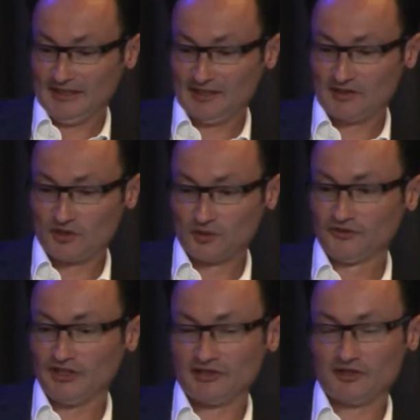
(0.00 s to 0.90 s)
it's true
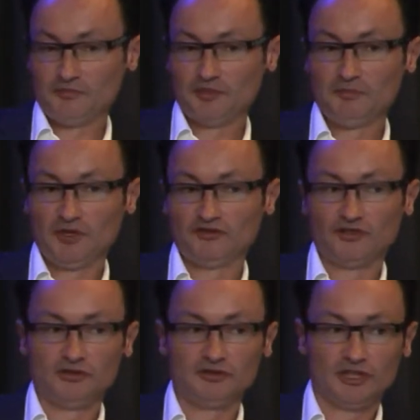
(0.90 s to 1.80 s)
that some people
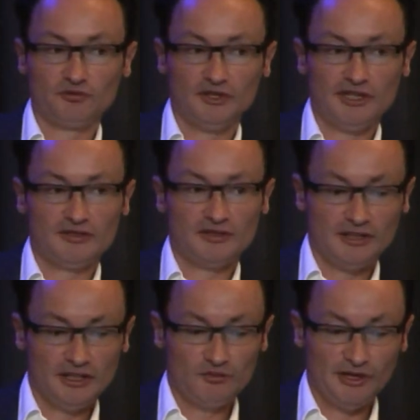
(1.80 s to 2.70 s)
thought it
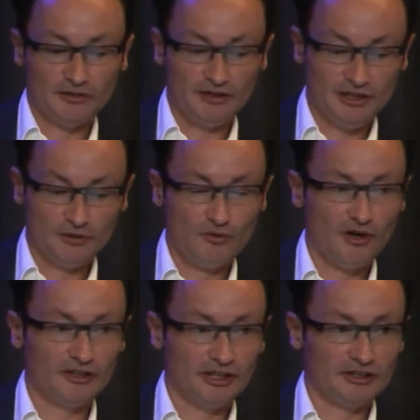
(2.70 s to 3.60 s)
were only a
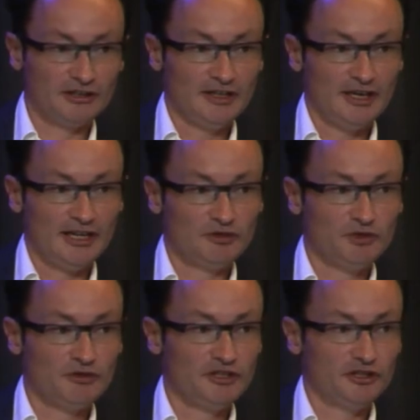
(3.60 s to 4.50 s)
warning and
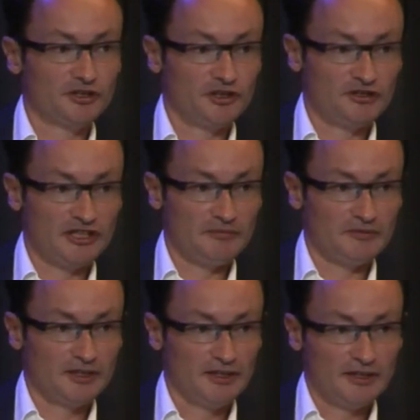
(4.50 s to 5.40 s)
we will not cut
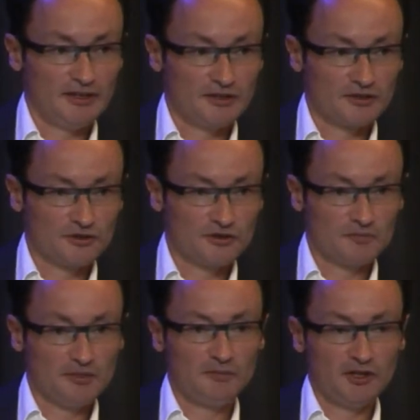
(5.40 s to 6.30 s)
them. So
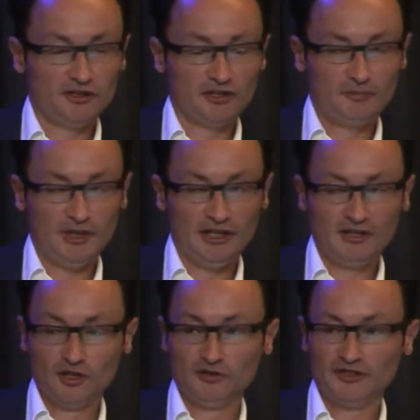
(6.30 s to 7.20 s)
the people not
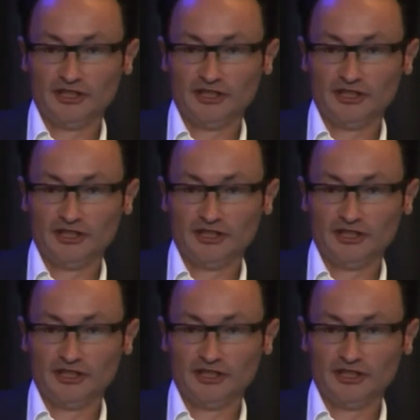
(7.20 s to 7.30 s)
paying know